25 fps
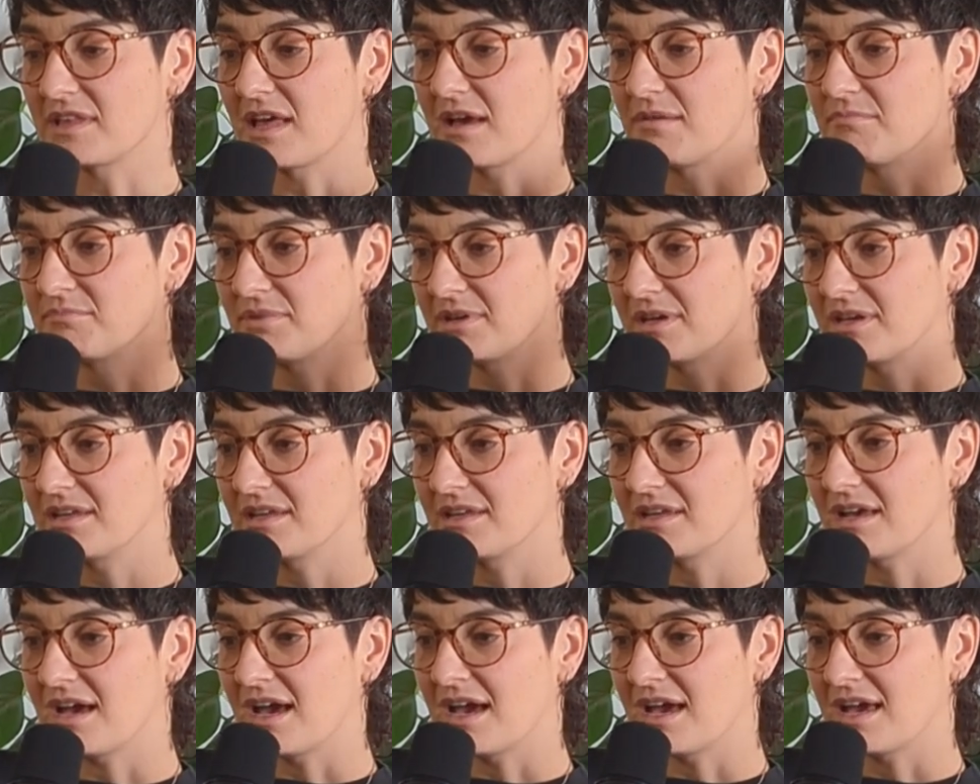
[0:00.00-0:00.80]
them,
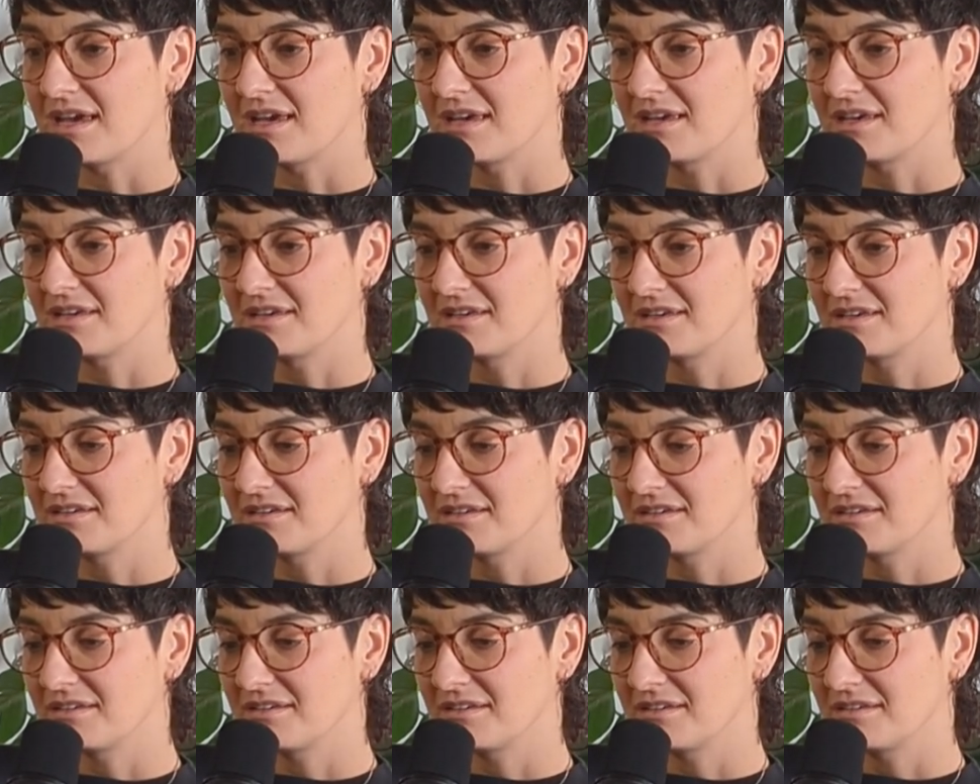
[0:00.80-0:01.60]
but I
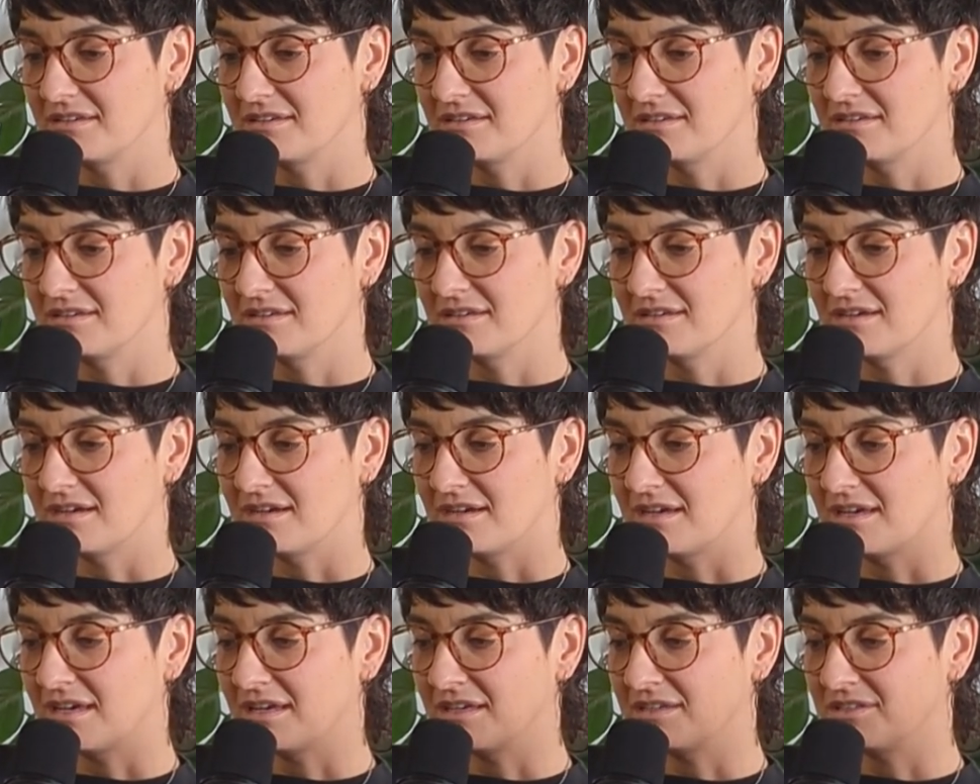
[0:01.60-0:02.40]

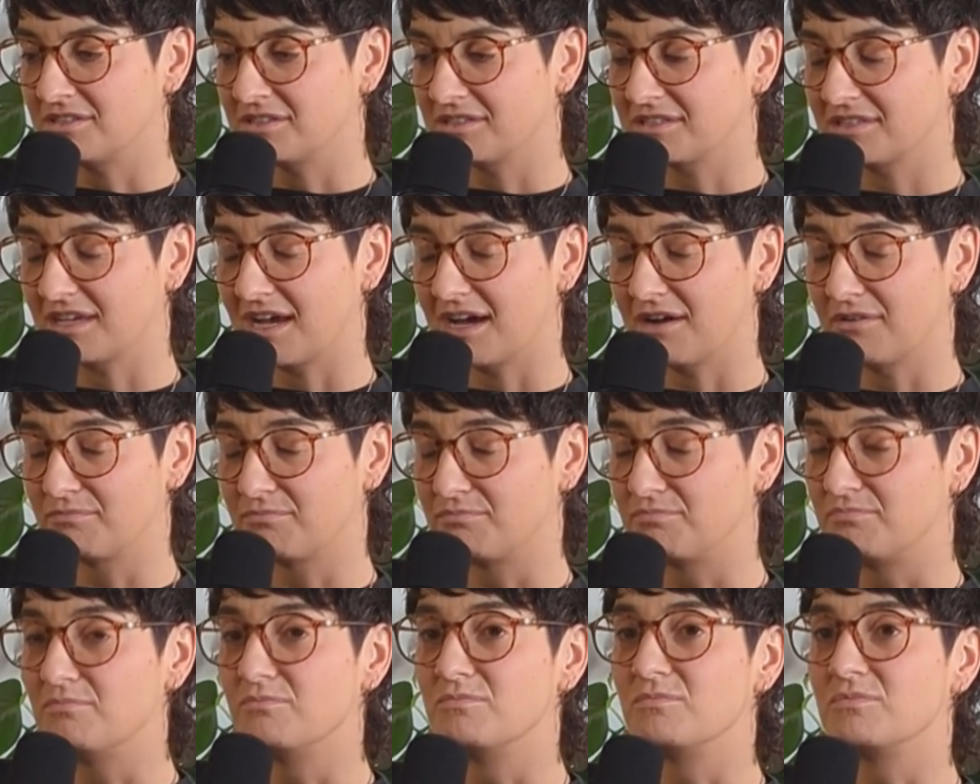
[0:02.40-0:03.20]
just
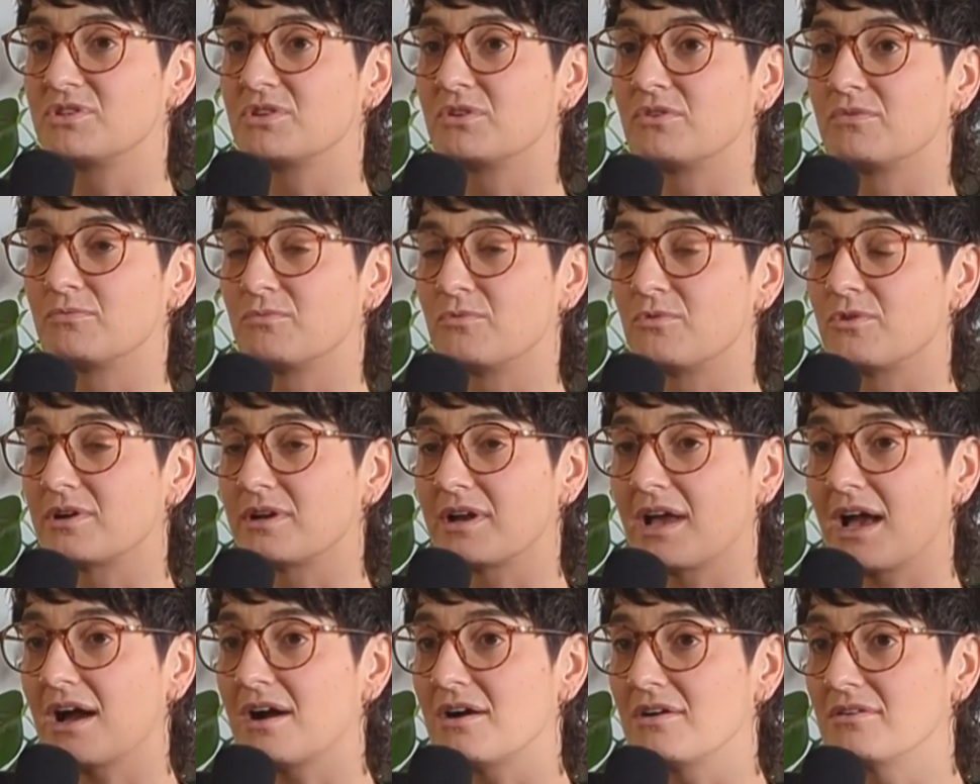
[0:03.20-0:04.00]
got
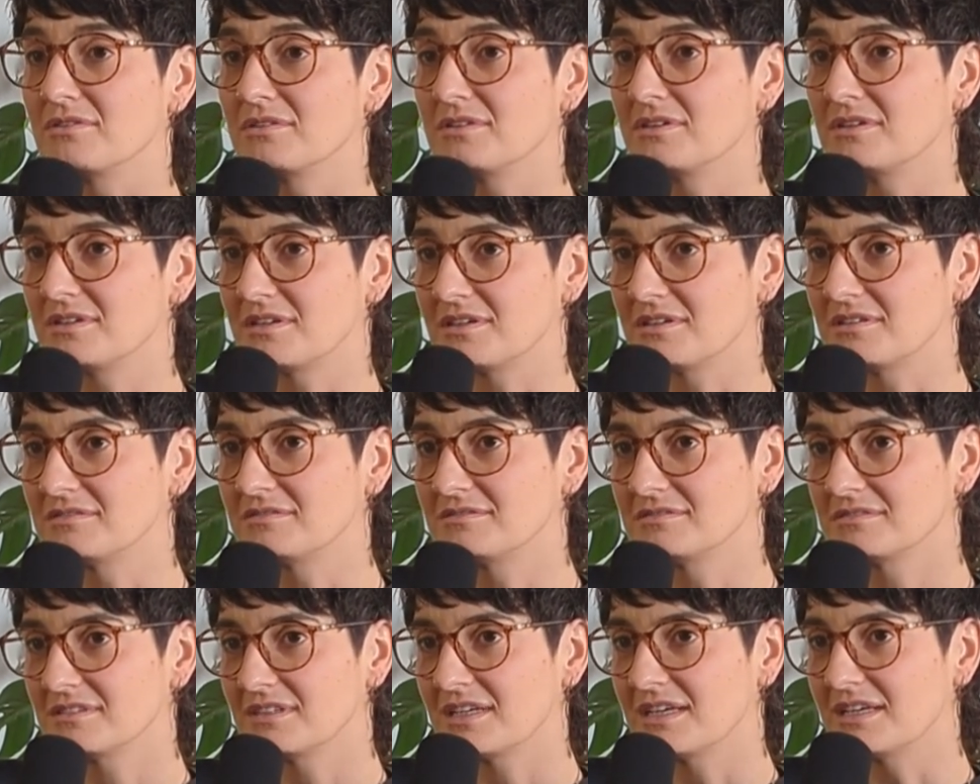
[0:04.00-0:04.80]
worn out, you know?